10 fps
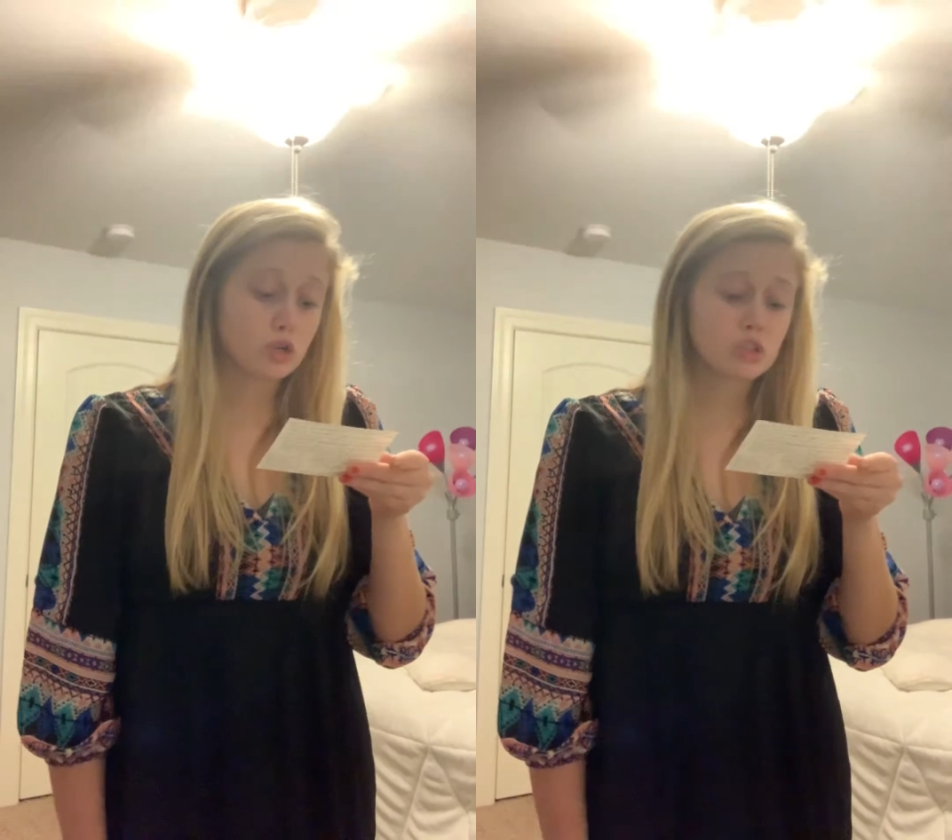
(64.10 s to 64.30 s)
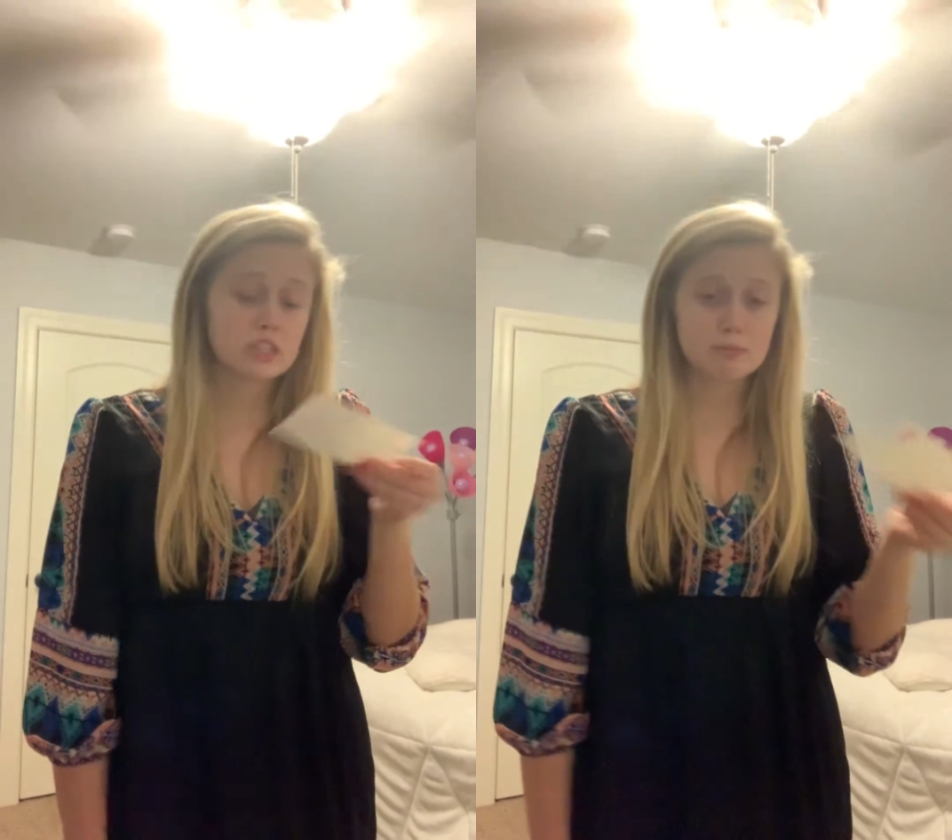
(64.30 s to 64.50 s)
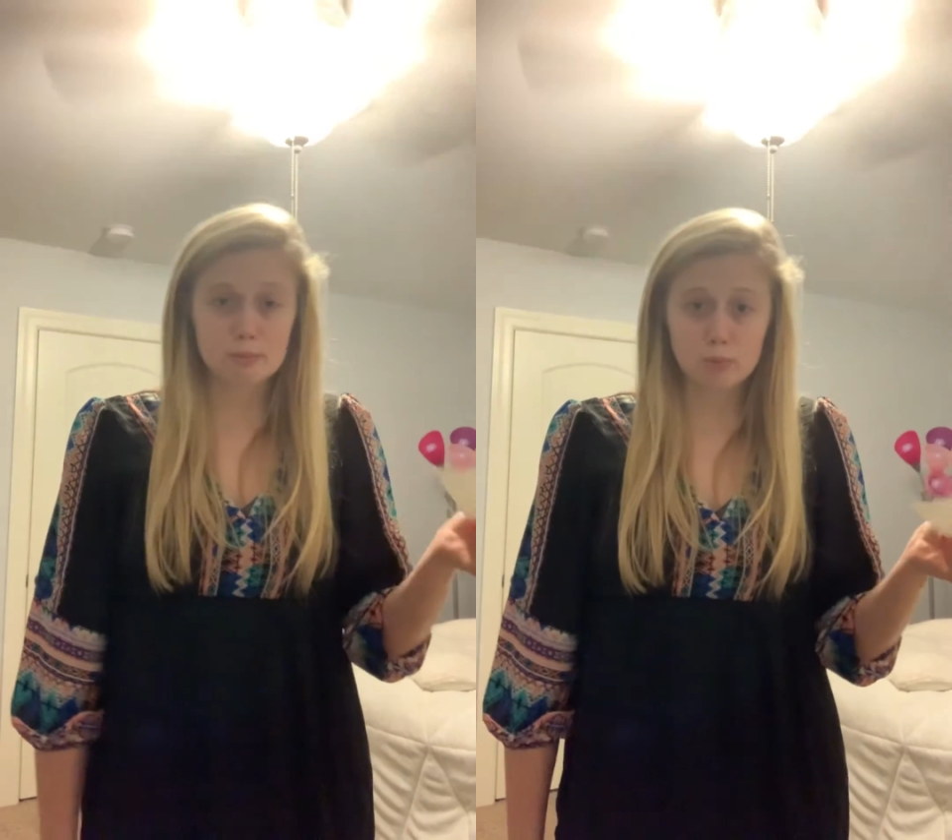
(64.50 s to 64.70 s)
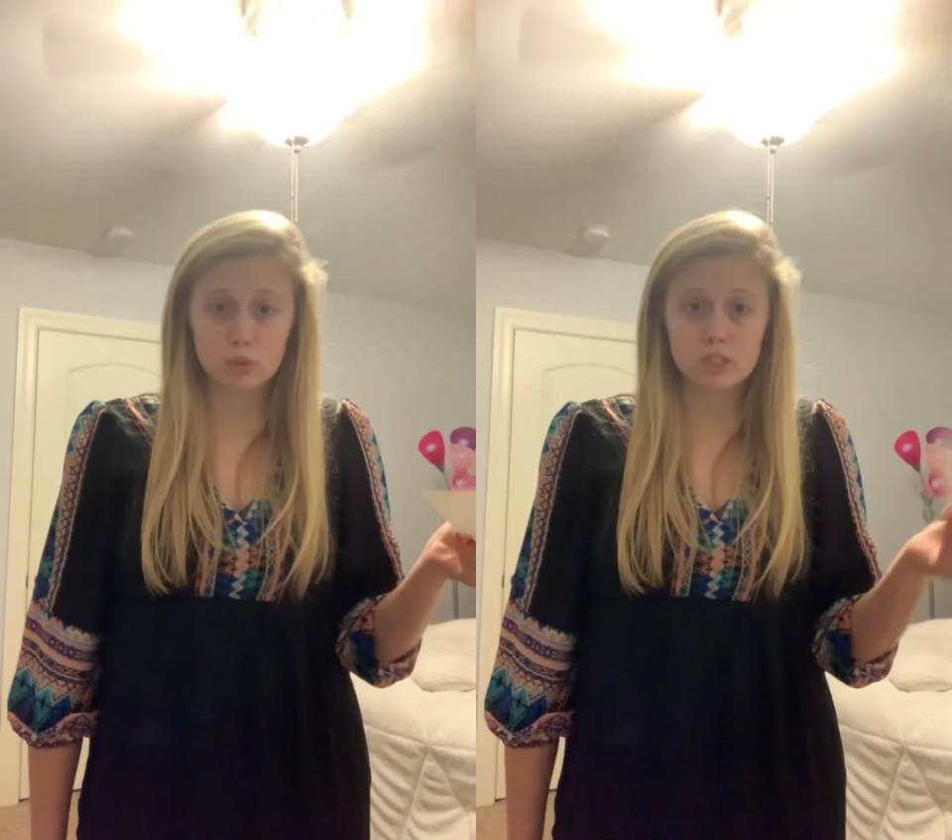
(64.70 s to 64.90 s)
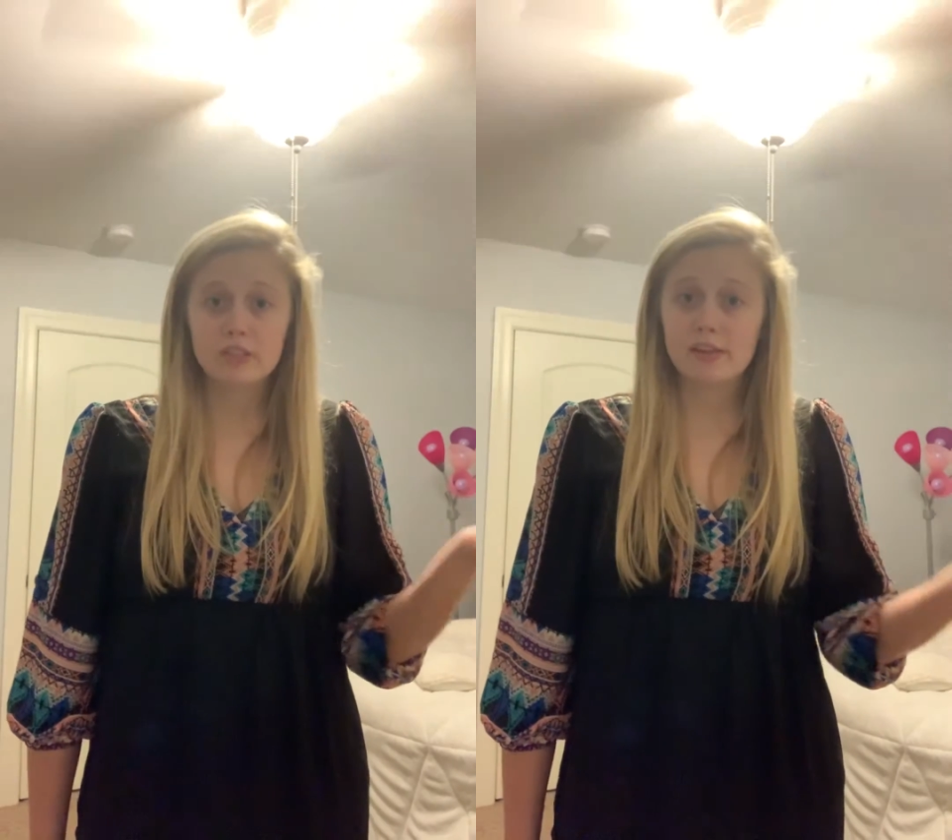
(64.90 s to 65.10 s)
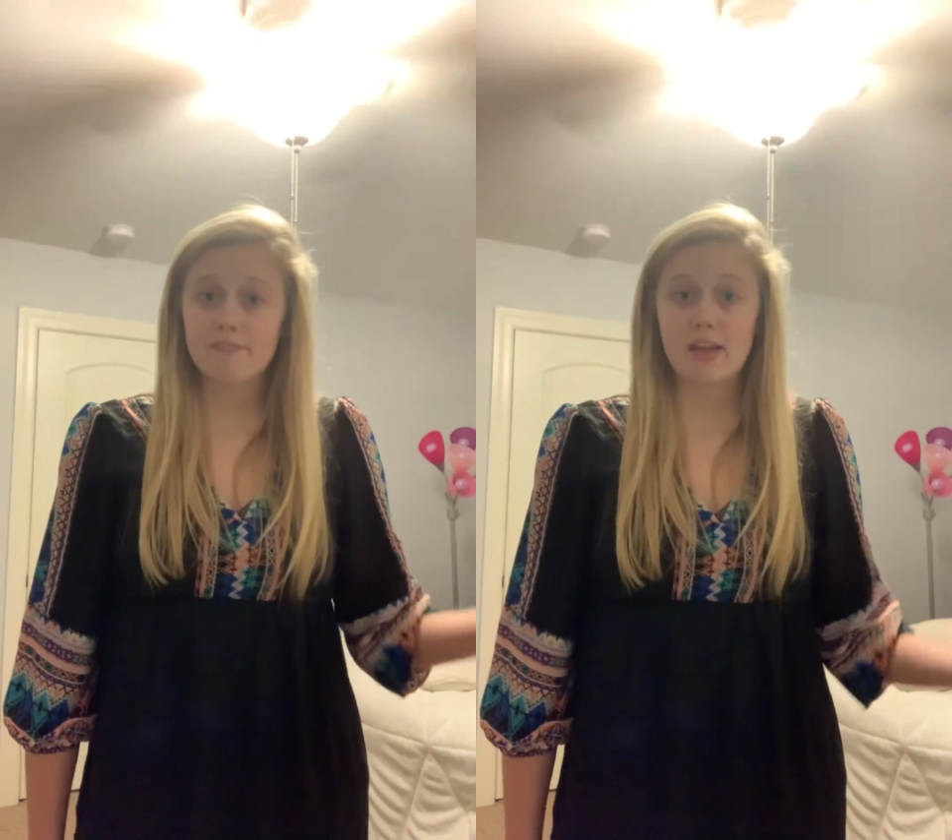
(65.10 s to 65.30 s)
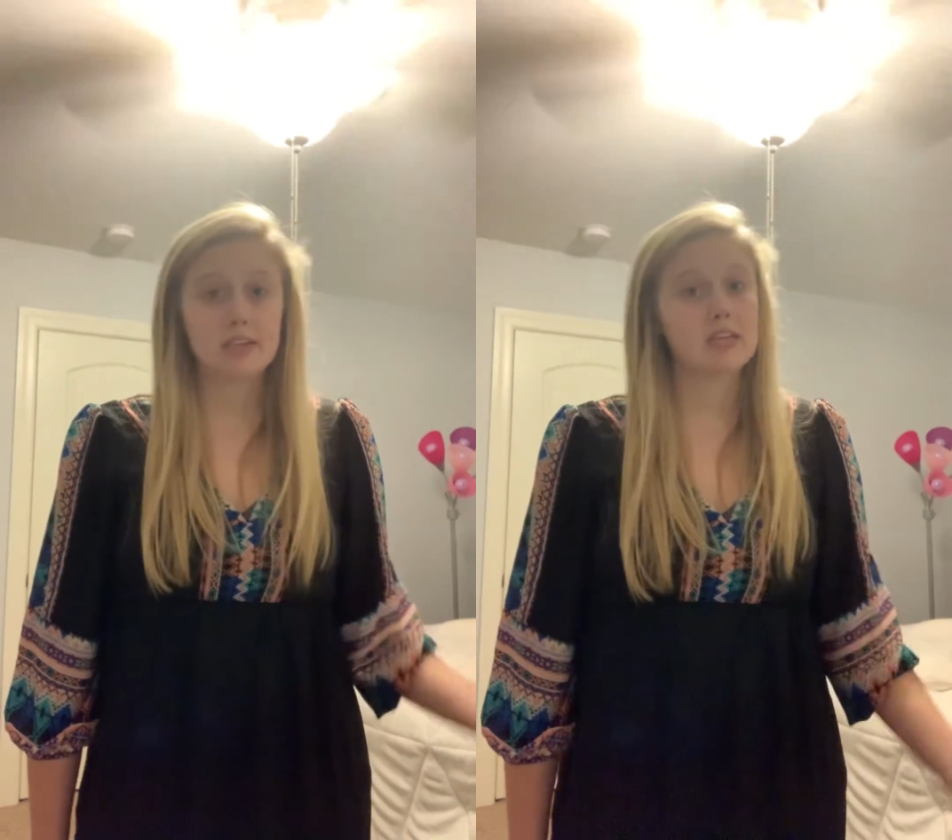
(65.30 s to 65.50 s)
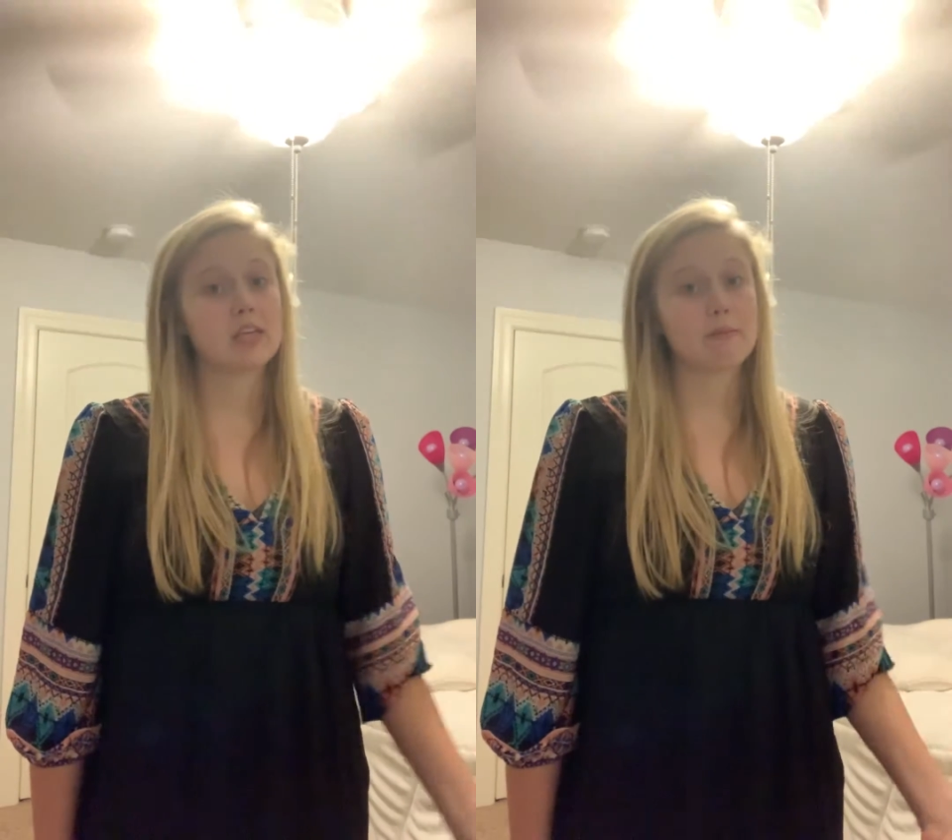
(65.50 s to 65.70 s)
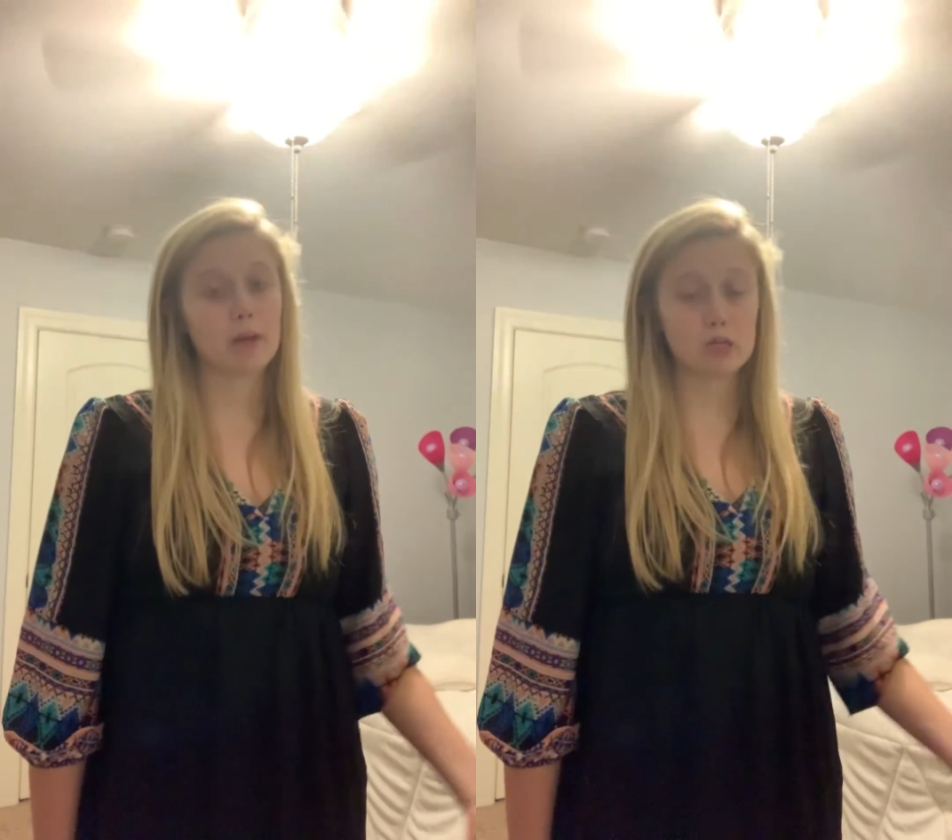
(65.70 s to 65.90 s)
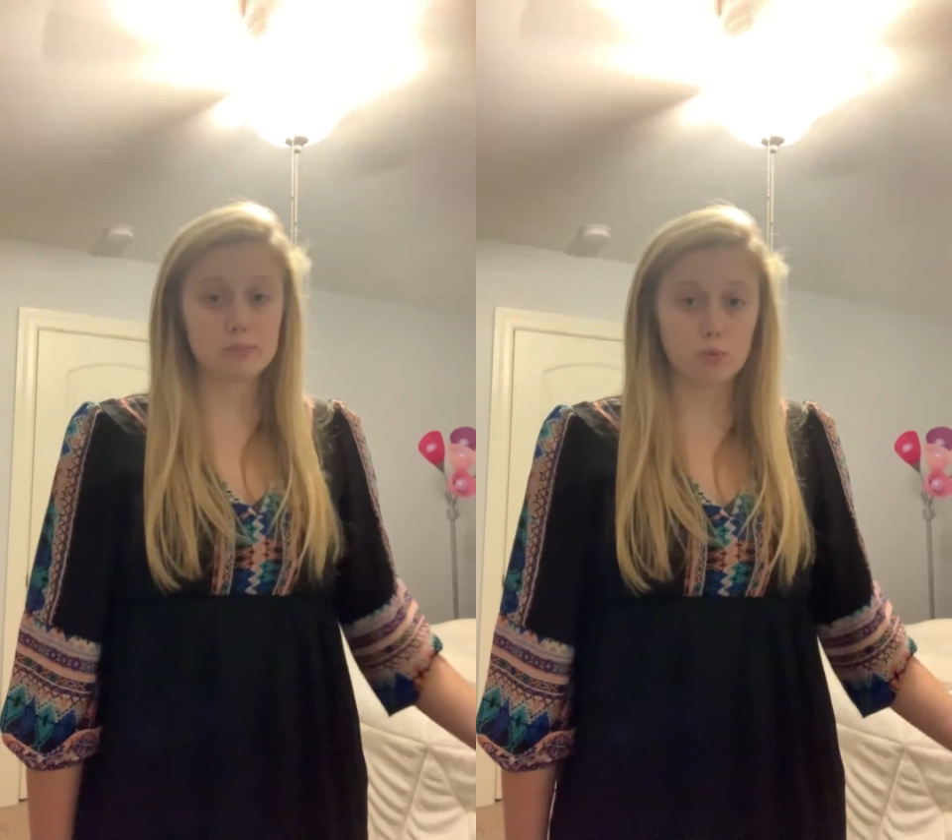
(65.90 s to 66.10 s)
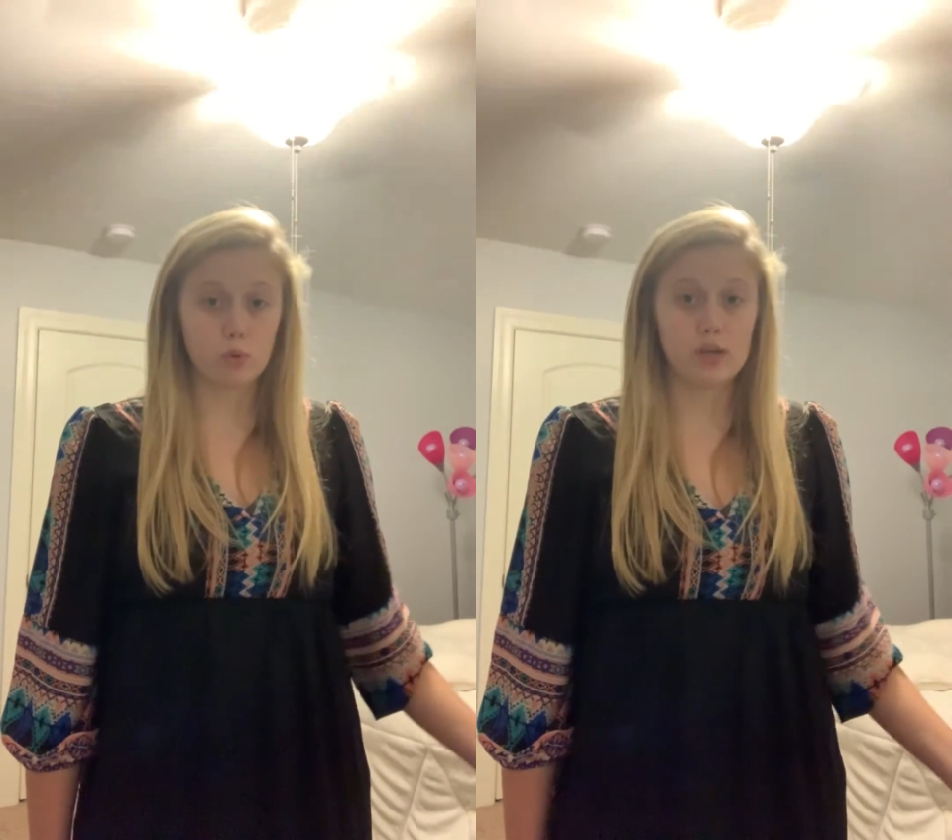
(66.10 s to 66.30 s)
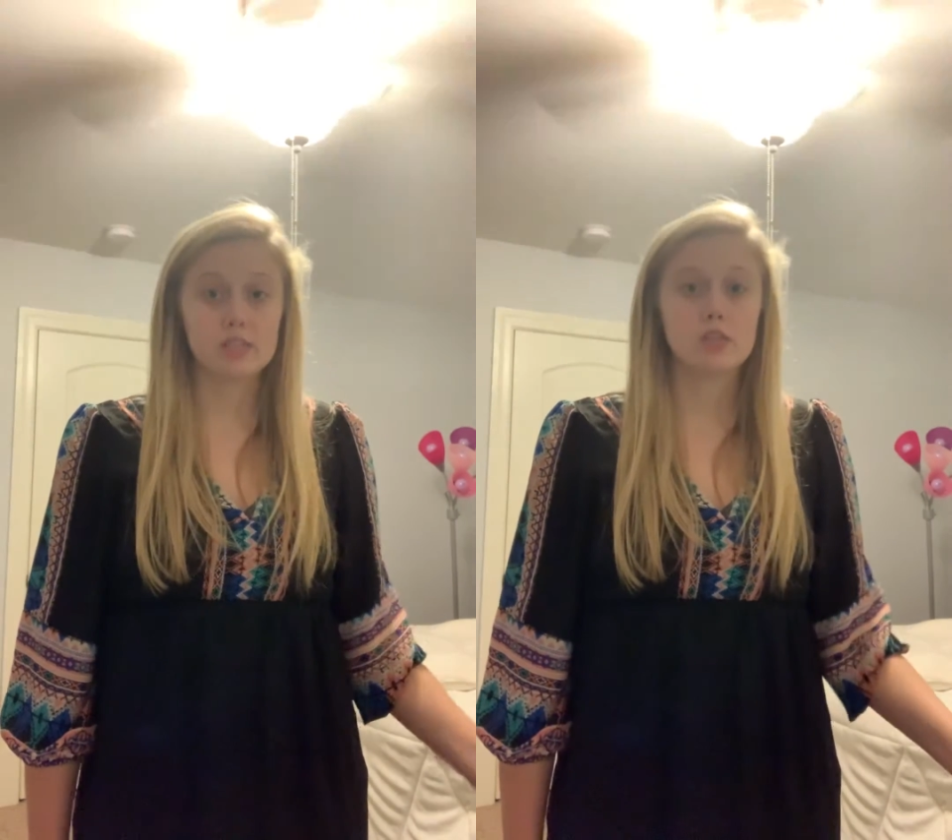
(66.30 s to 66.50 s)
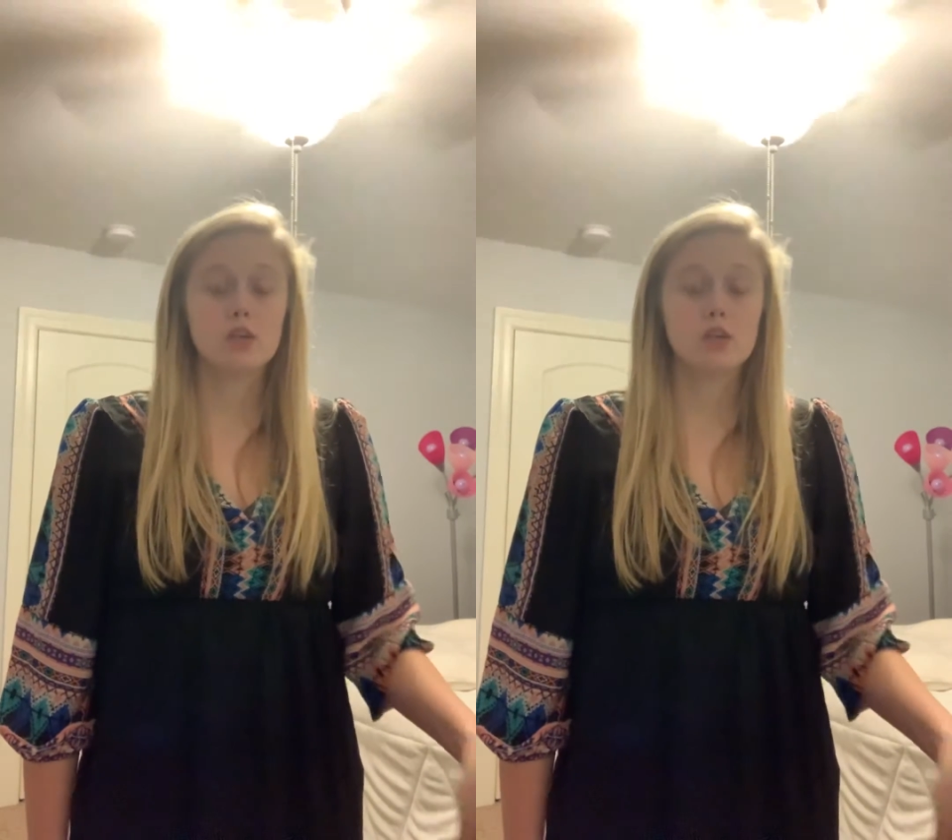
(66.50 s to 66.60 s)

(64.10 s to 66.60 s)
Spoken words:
are disproportionately affected compared to boys.